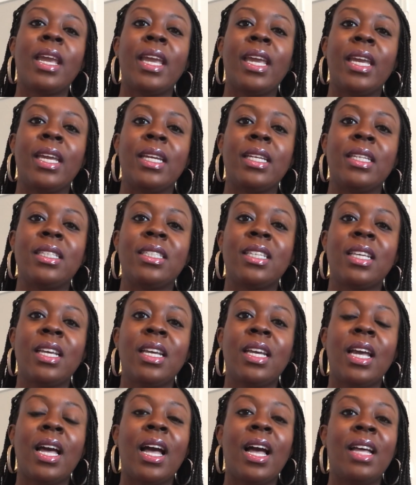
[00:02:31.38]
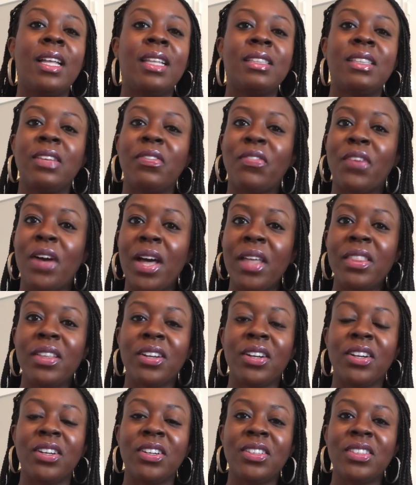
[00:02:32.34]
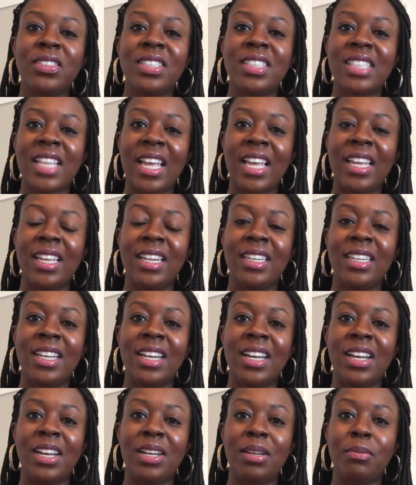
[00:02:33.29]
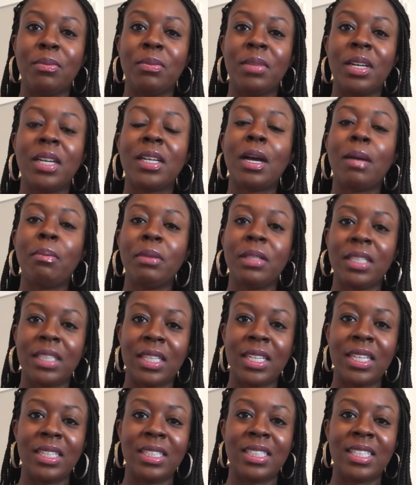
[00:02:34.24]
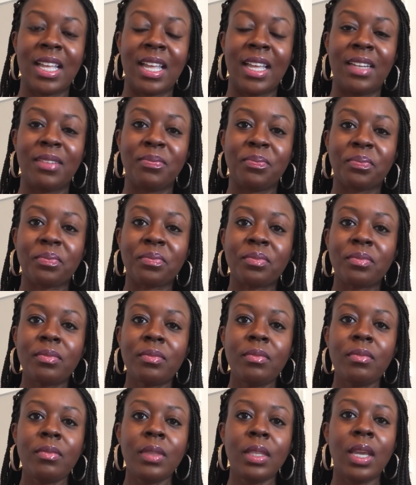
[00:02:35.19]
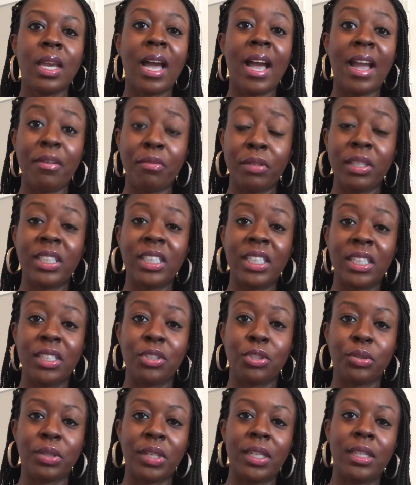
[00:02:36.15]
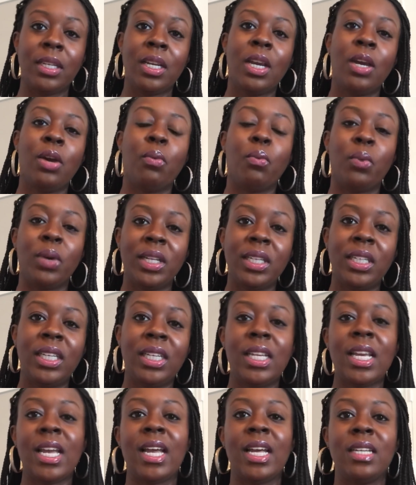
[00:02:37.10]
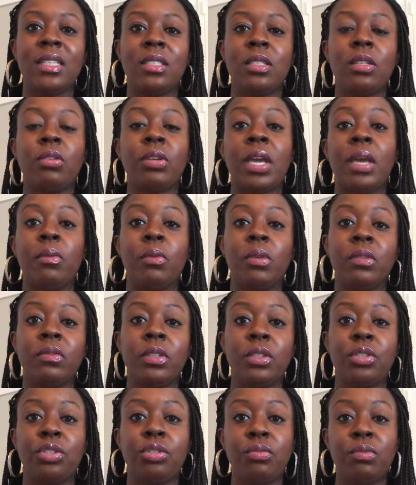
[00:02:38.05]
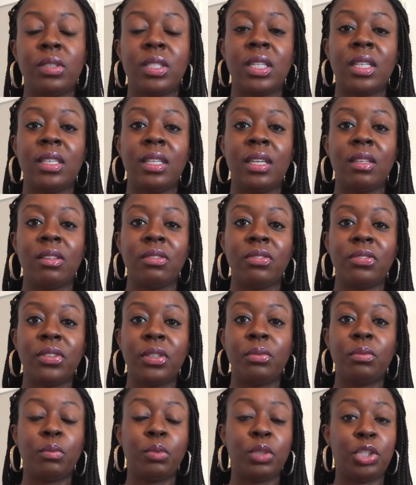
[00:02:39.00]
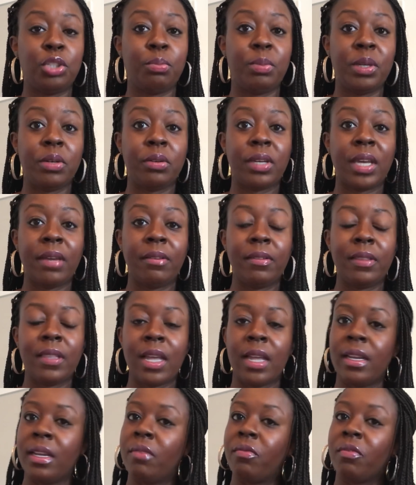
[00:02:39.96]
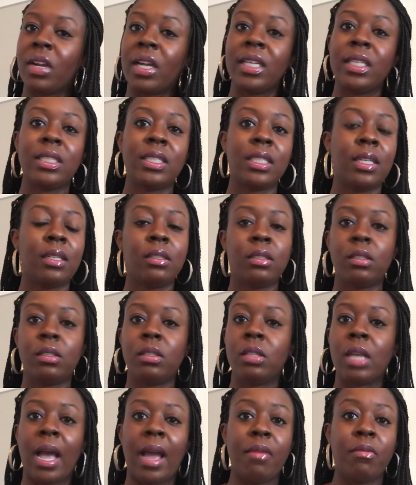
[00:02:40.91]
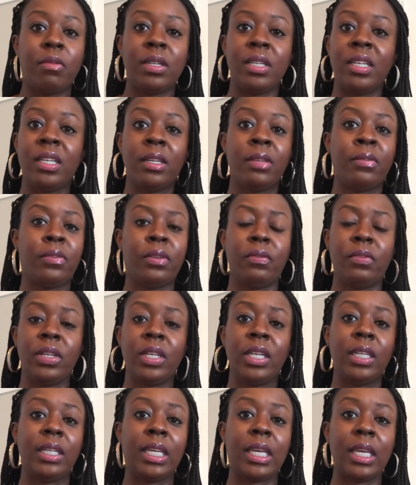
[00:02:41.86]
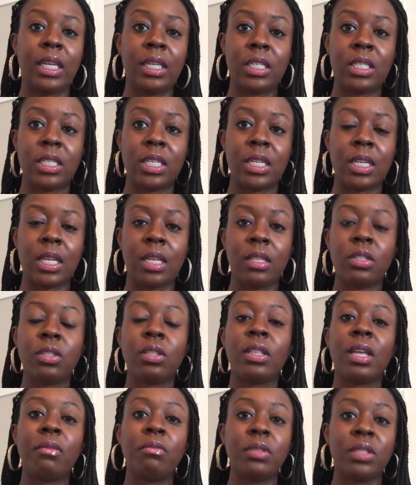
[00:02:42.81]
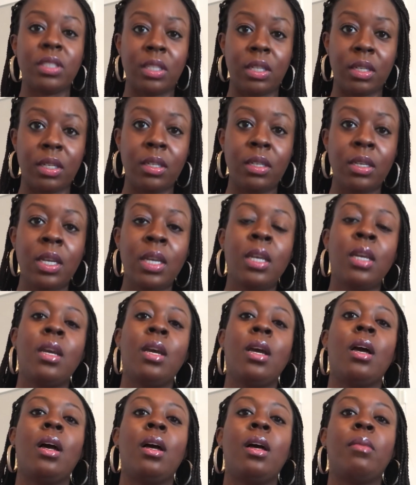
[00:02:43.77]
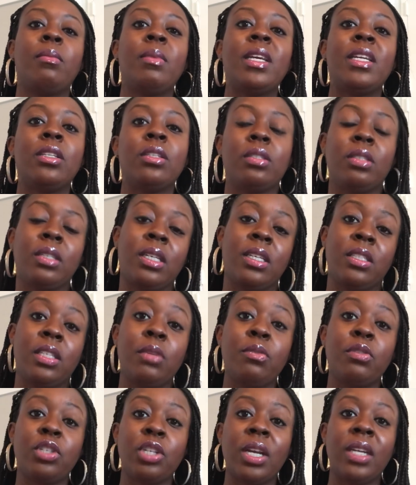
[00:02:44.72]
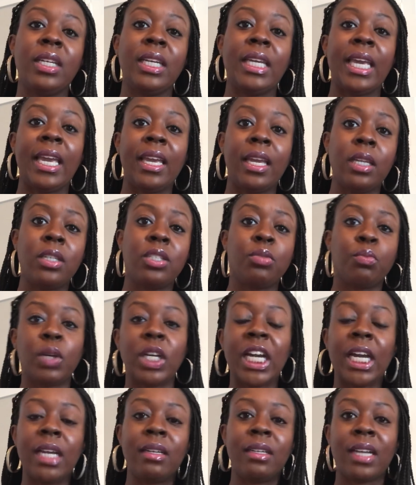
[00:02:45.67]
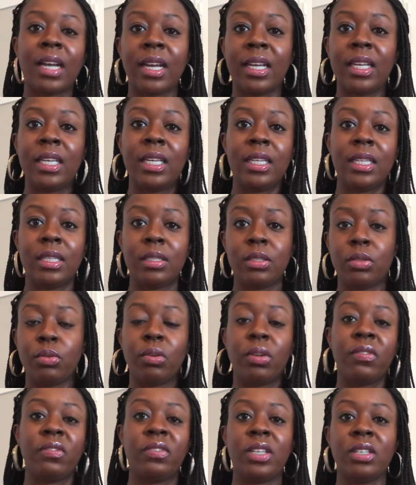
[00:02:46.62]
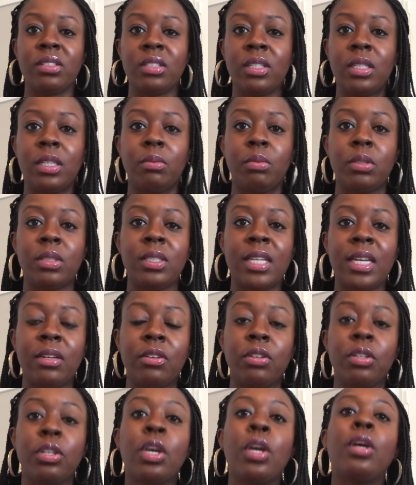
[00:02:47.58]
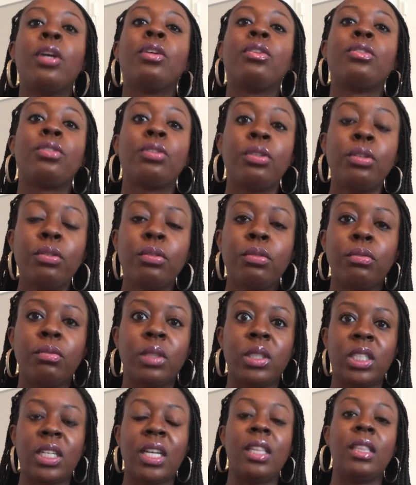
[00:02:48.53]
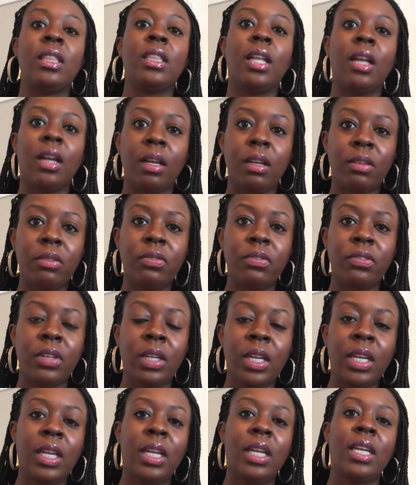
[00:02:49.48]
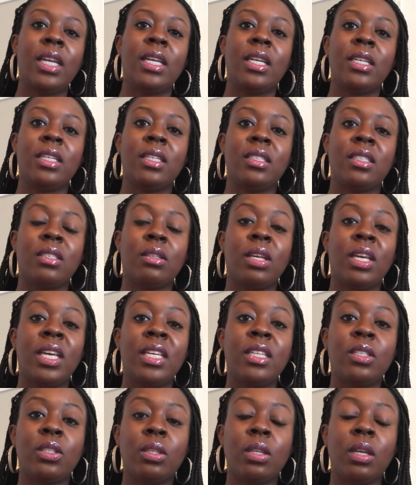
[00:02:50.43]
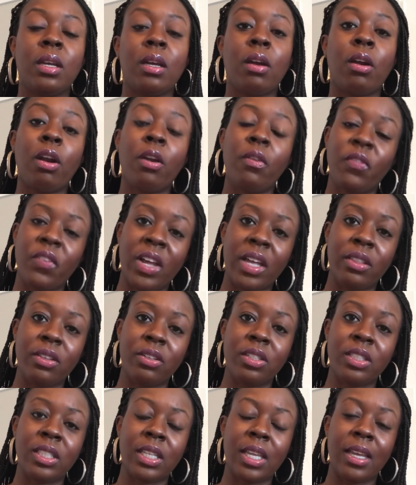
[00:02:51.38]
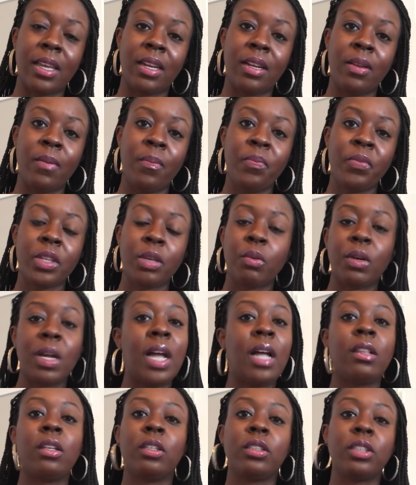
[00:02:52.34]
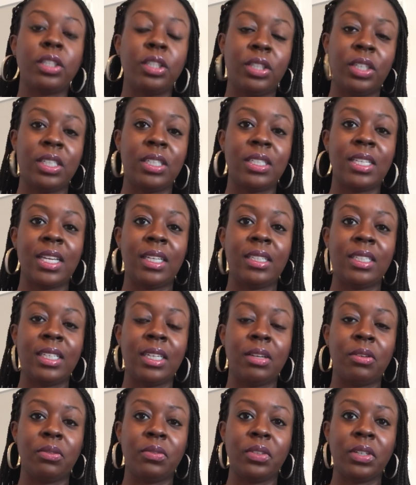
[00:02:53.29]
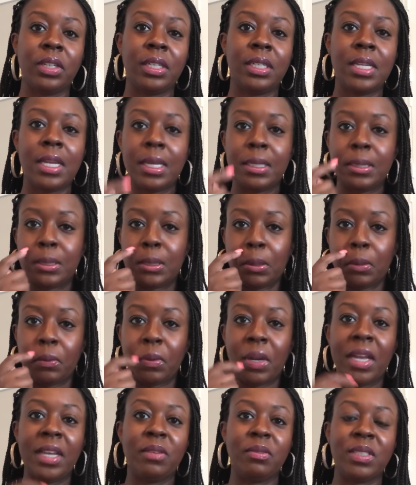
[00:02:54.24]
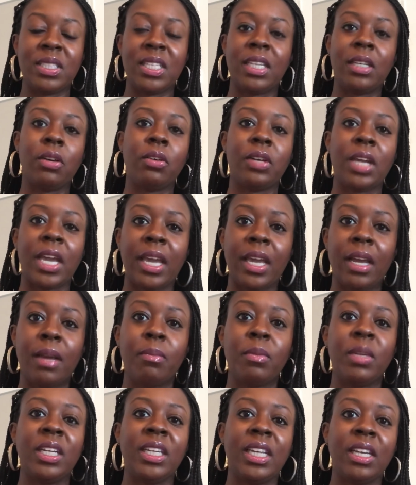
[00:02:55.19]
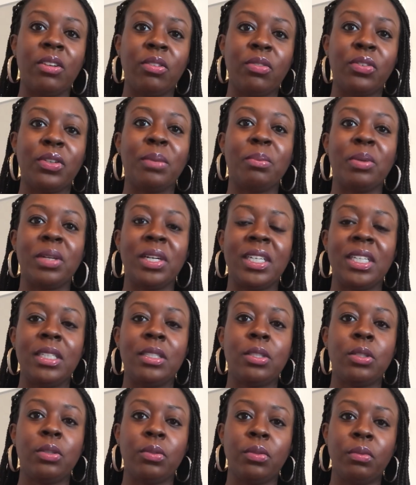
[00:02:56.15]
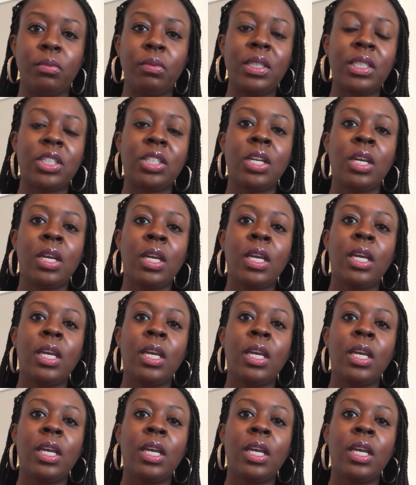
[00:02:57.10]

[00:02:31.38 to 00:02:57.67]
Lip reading: and the father said a couple of things that I really enjoyed. One, he asked, okay, well, if the shoe was on the other foot, would you be okay with that? And Ryan said, I wouldn't have even engaged in that. So that was good. And because he was trying to gauge what kind of guy he is or if there's a double standard. Two, which I love, is her father said, well, how long are you going to take to get over it? And so Ryan was like, okay, I'm going to get over it pretty soon, which